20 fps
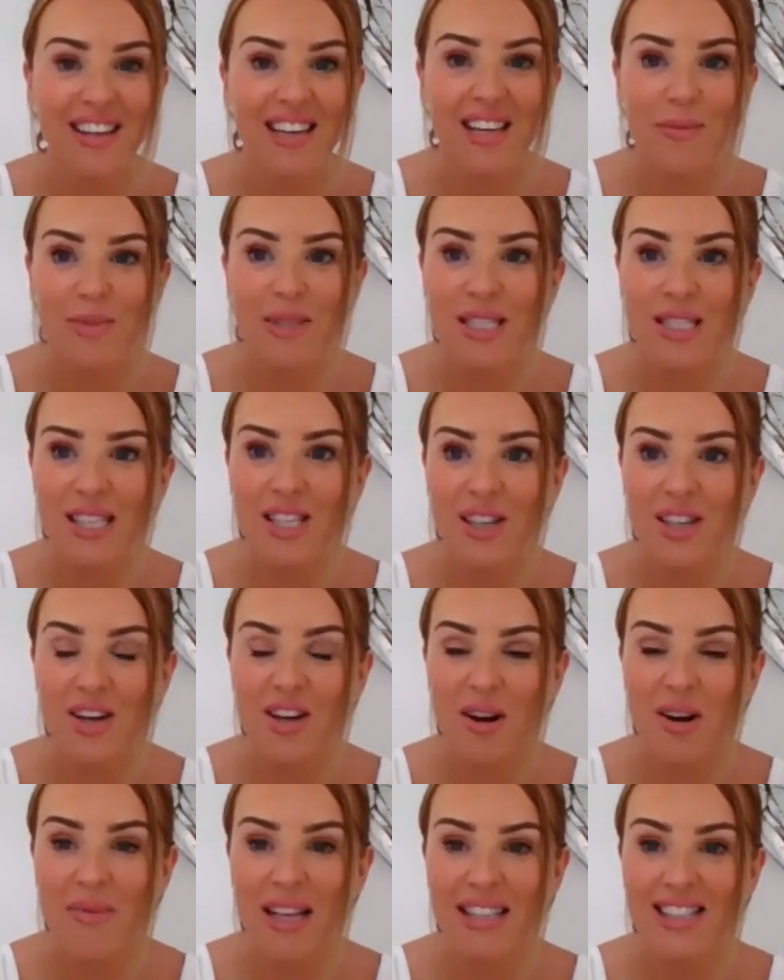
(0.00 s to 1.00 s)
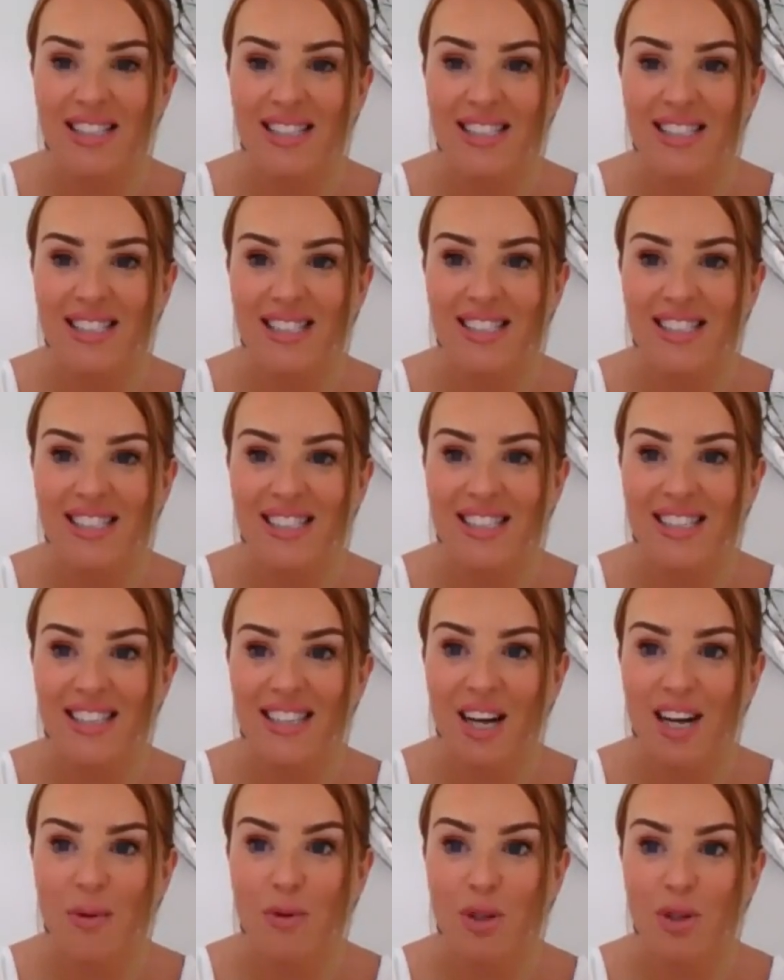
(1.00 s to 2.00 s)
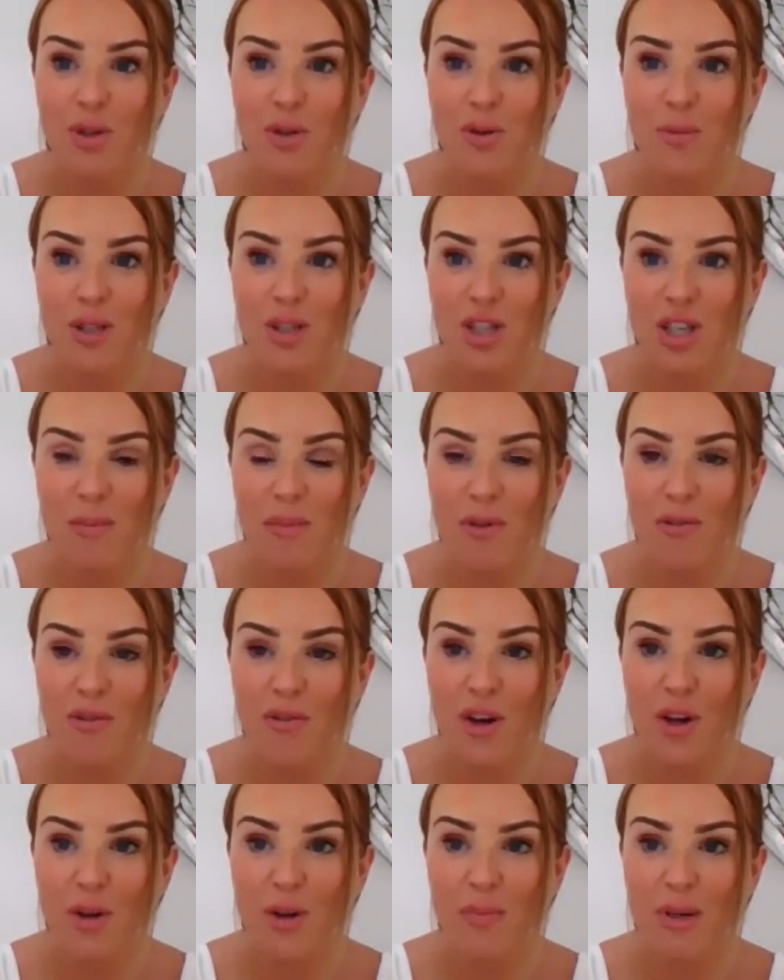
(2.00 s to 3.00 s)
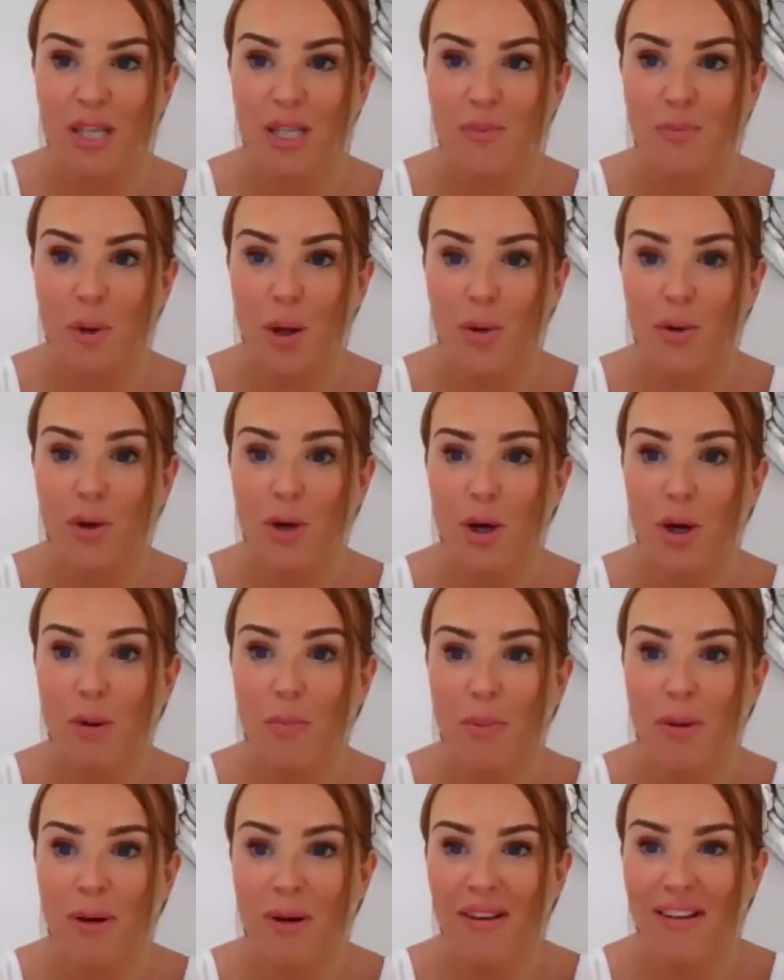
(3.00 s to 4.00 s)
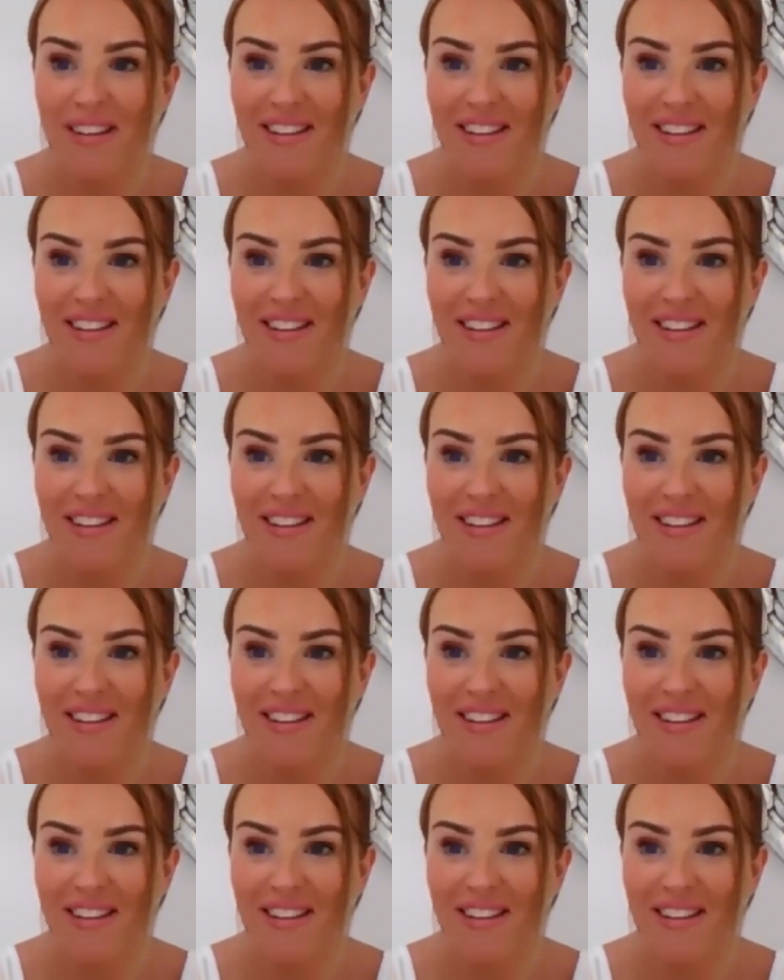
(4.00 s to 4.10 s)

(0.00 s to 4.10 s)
Let me see your comments. I would normally check my phone, but it's blown up.